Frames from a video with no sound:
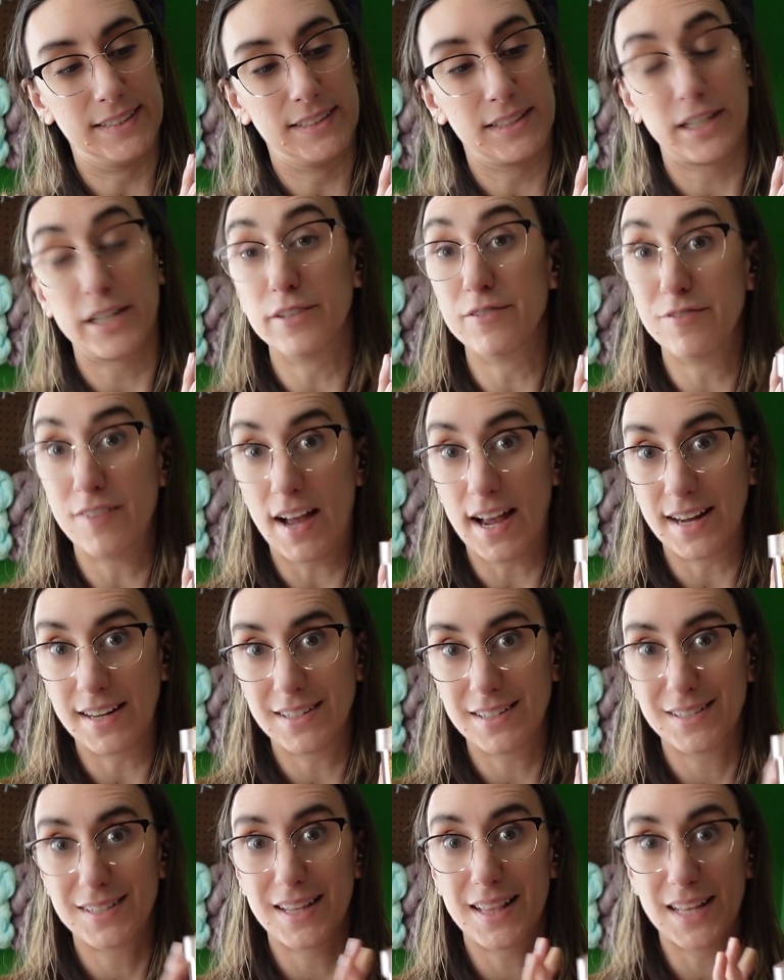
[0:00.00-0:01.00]

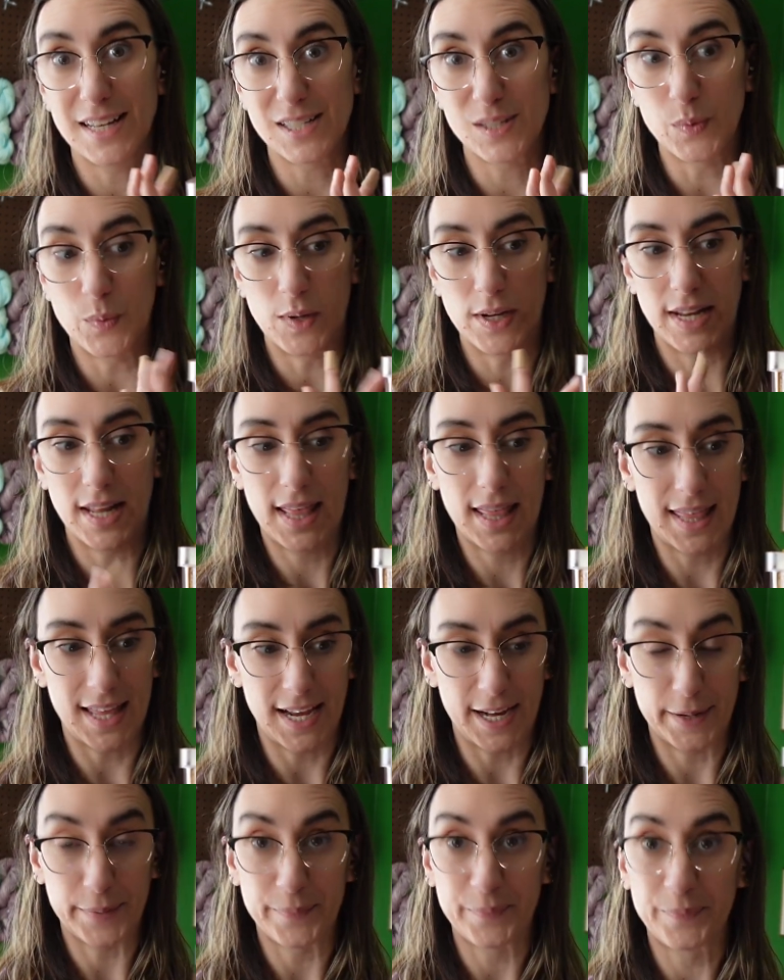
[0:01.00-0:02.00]
confined to this one
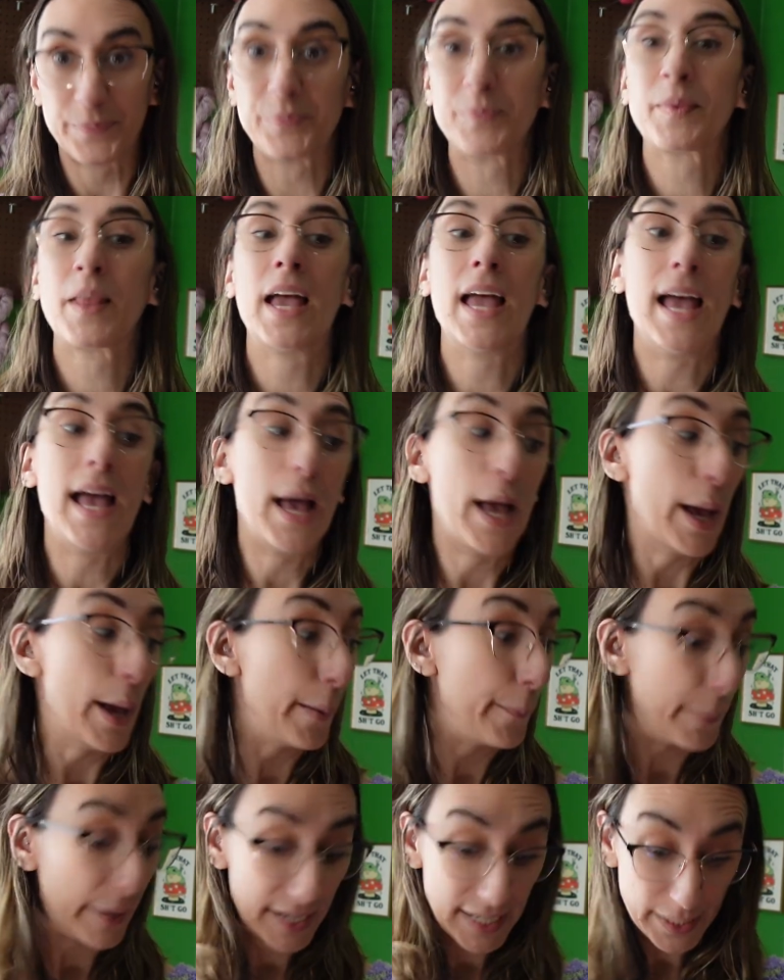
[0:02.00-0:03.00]
thing.
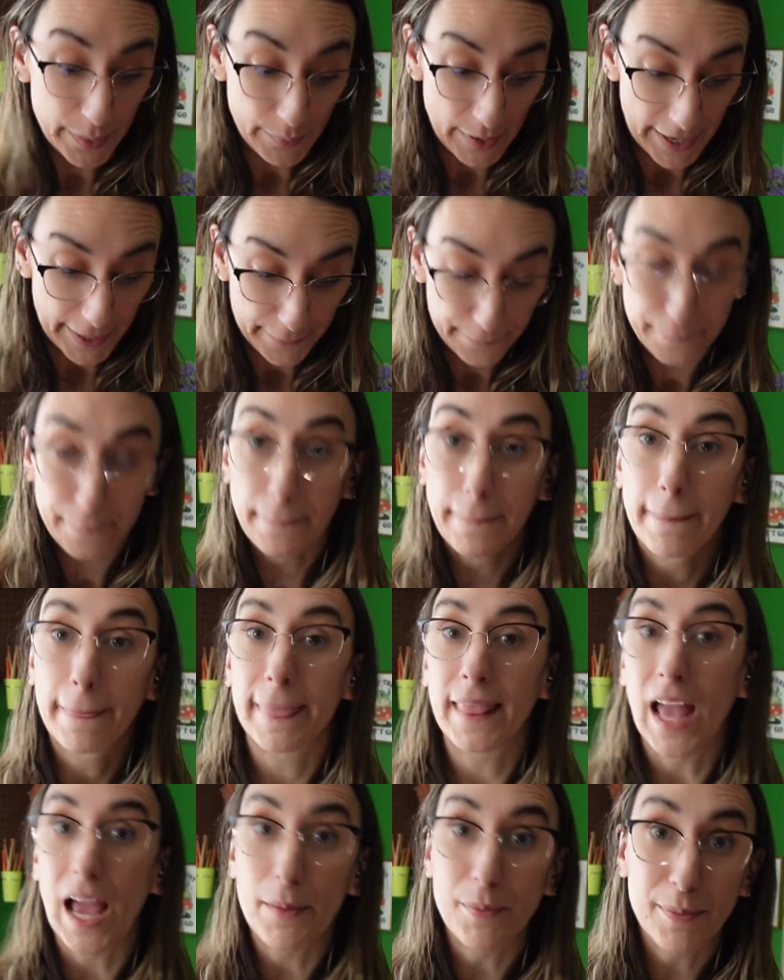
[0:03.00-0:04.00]
But anyway,
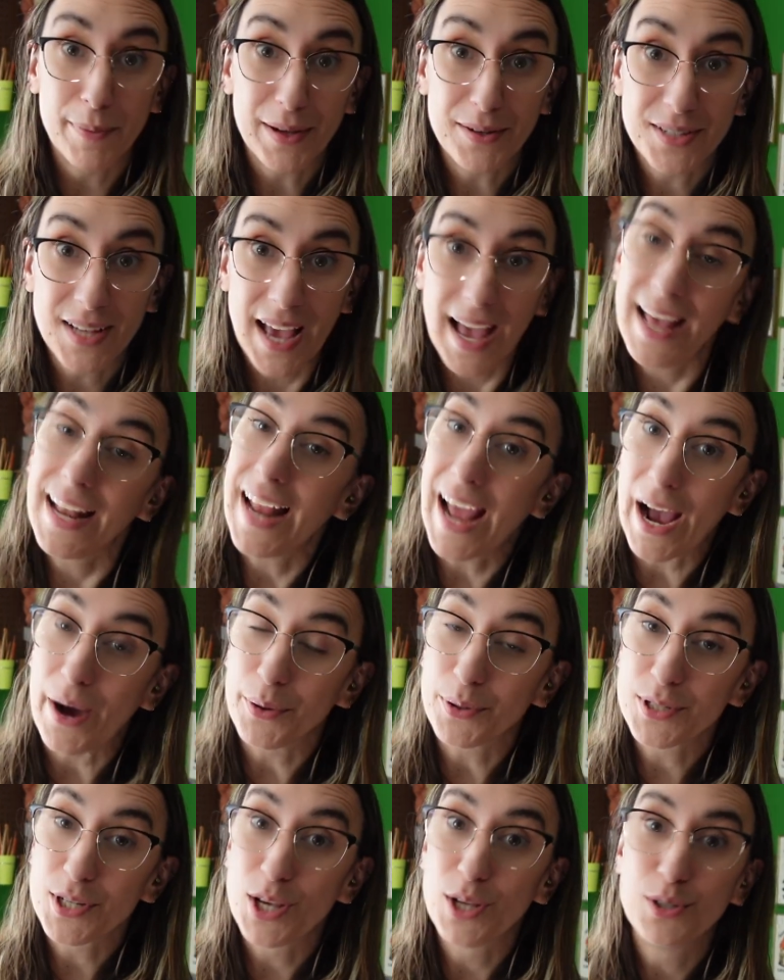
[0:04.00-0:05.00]
I'm about to head
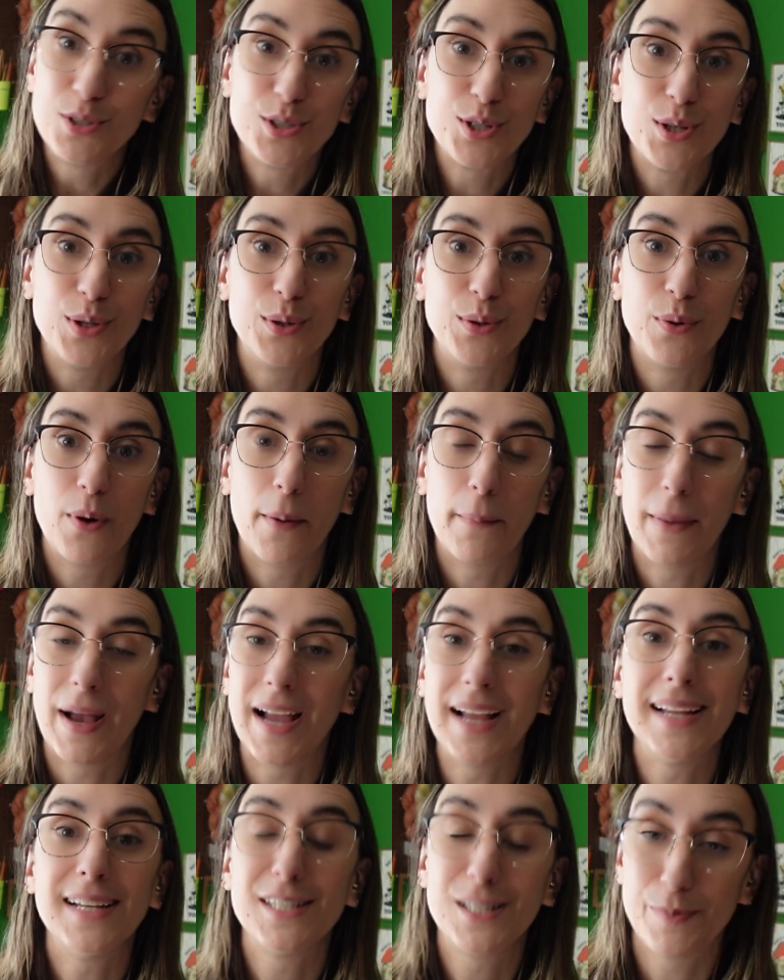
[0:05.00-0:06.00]
out to
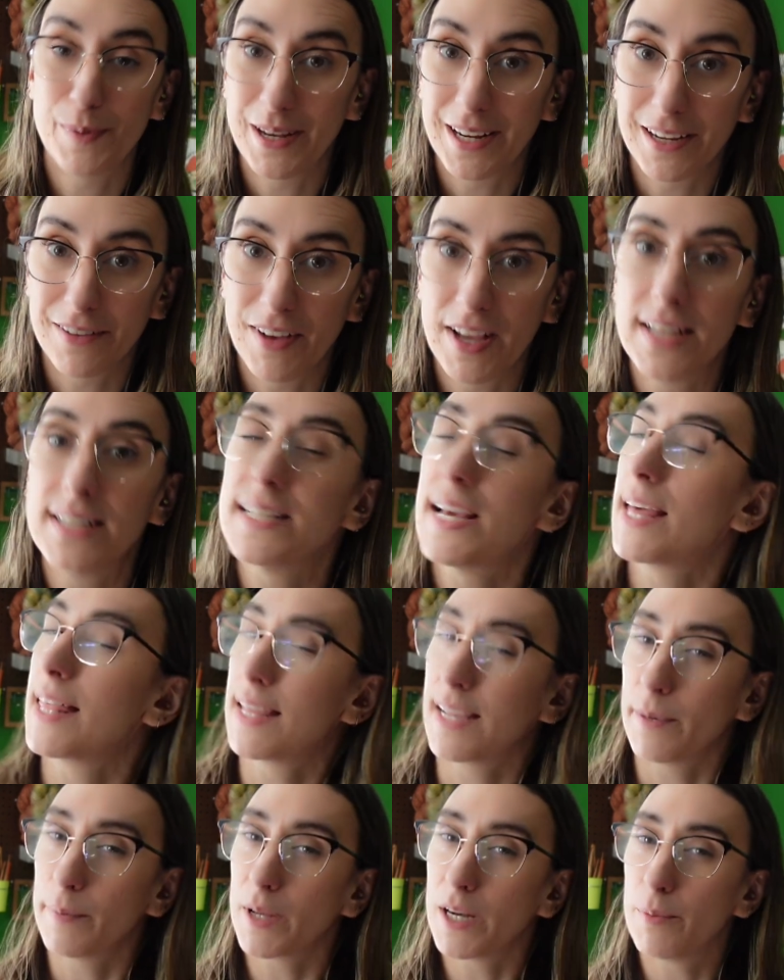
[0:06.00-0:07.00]
my spinning event. I
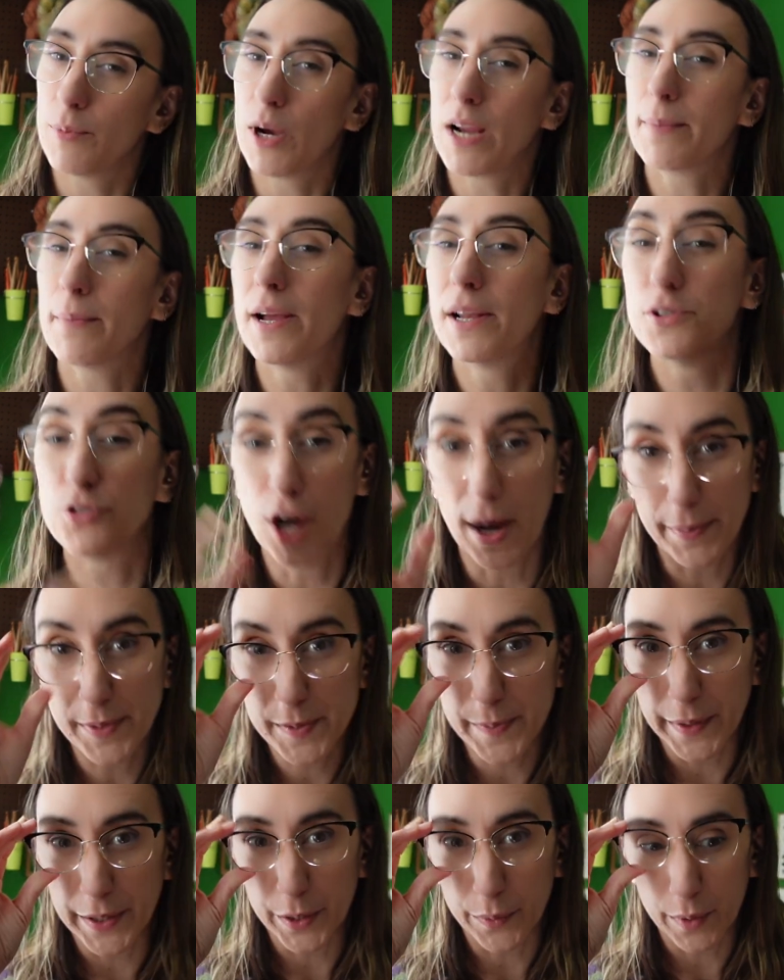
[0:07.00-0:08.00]
think I'm going to bring my drop
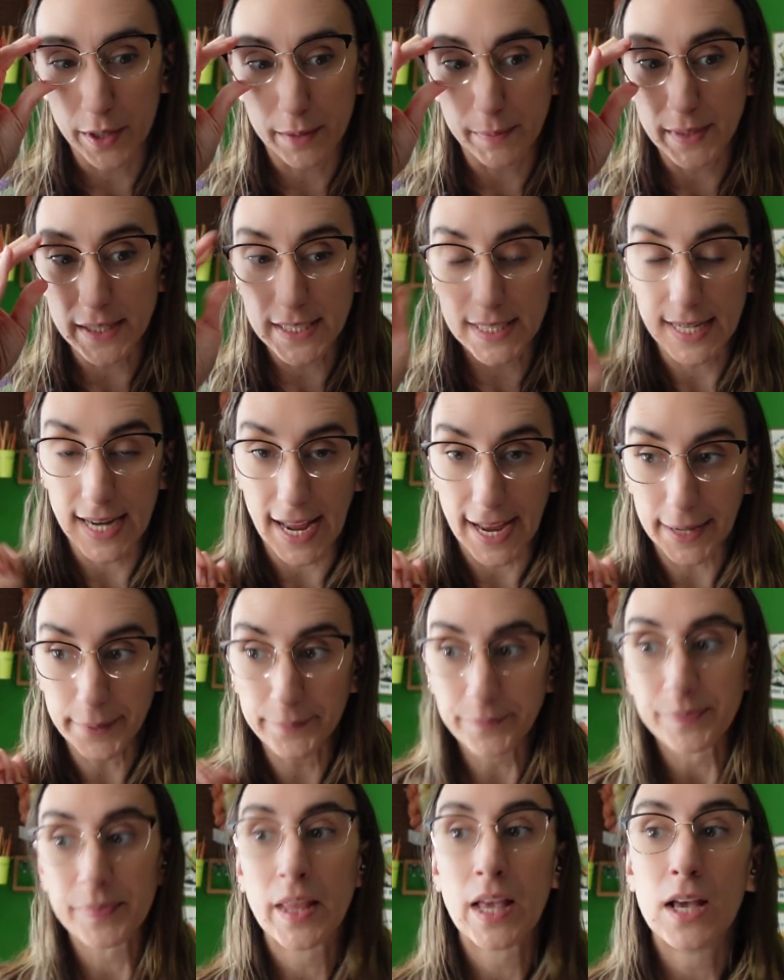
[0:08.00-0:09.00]
spindle with me today,
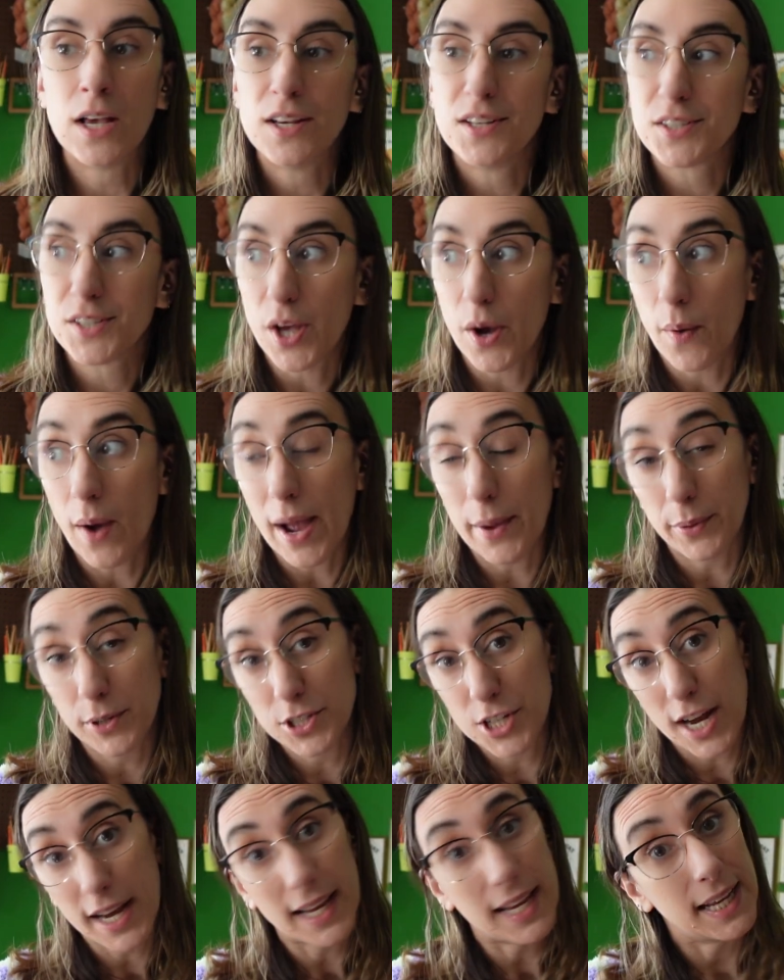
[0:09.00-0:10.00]
so I will
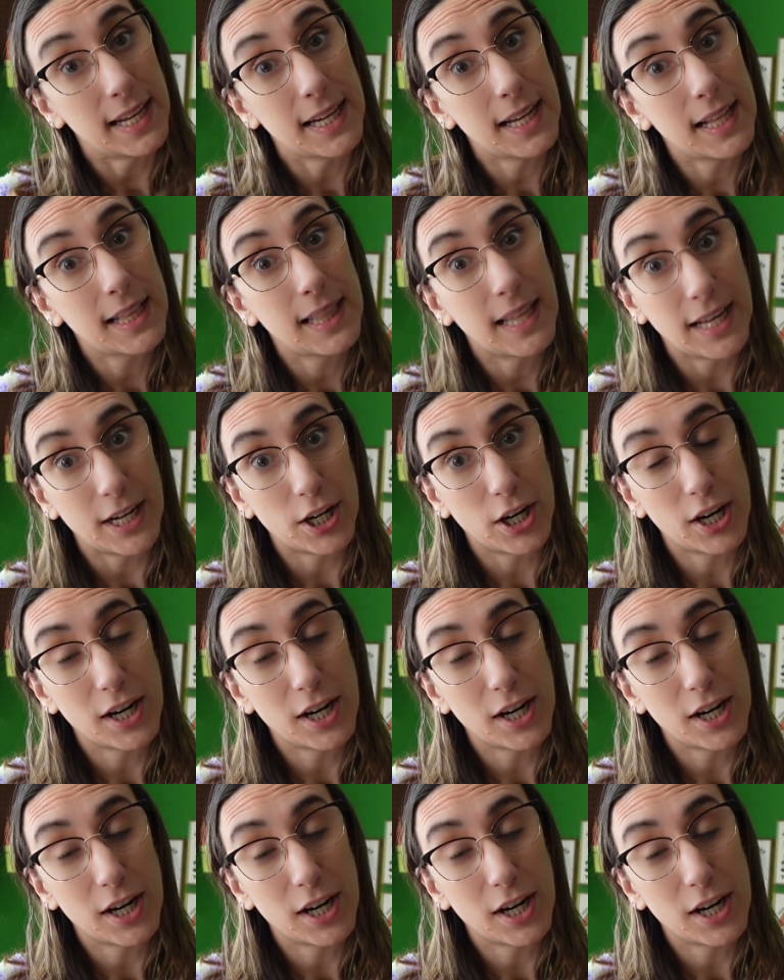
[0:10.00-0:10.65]
check in later